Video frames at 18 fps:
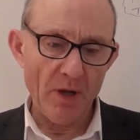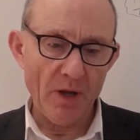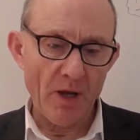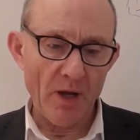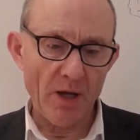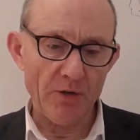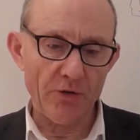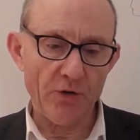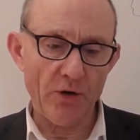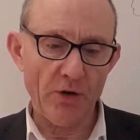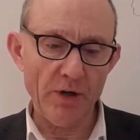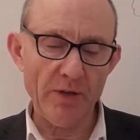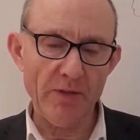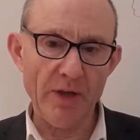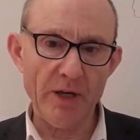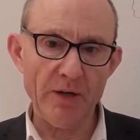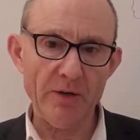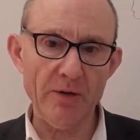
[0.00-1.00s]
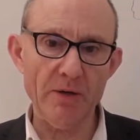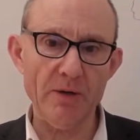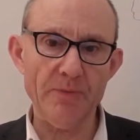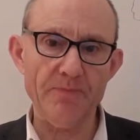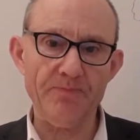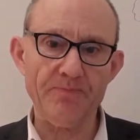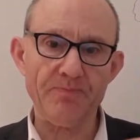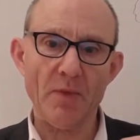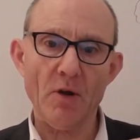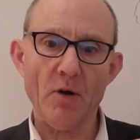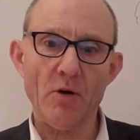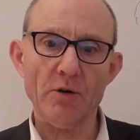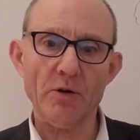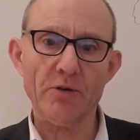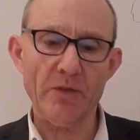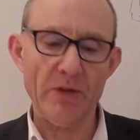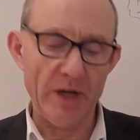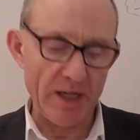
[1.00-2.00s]
Now, turning then on
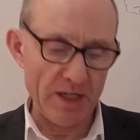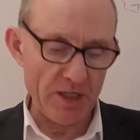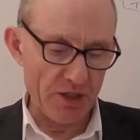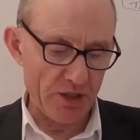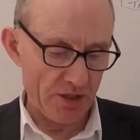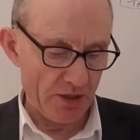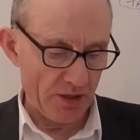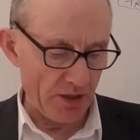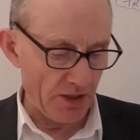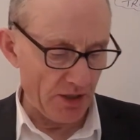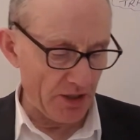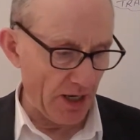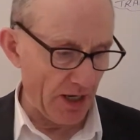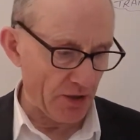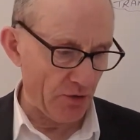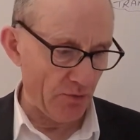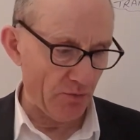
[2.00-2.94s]
to the next section,